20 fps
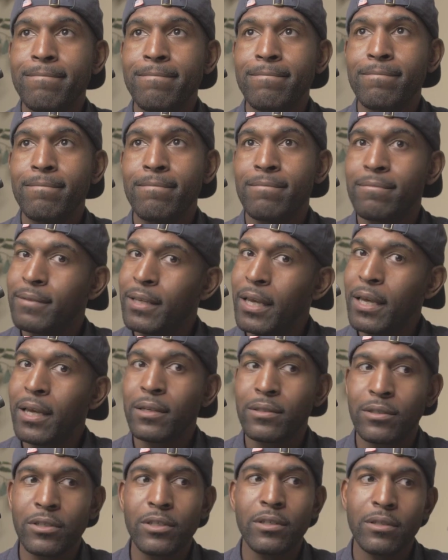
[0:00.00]
yeah,
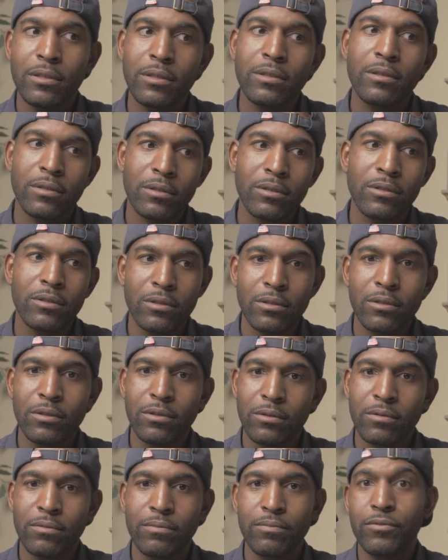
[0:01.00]
she's
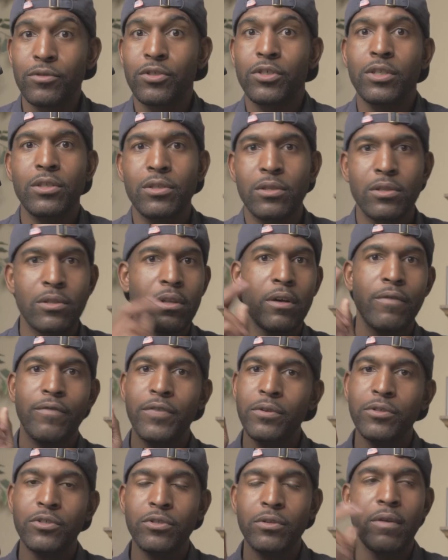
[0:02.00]
the
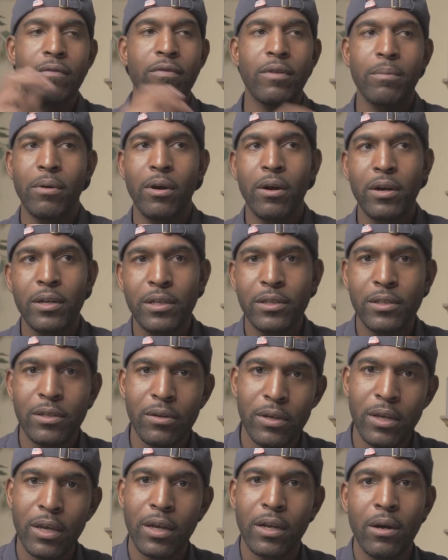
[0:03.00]
future of the party. So
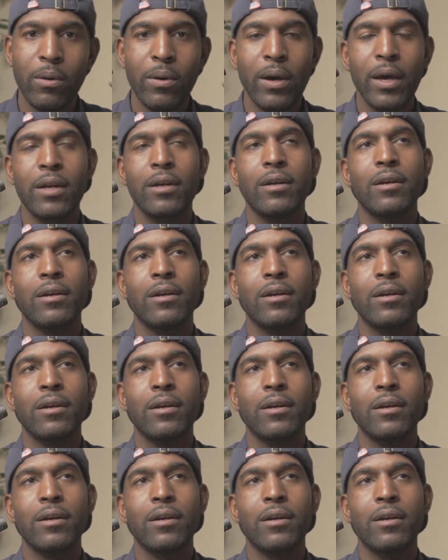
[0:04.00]
yeah, go at her.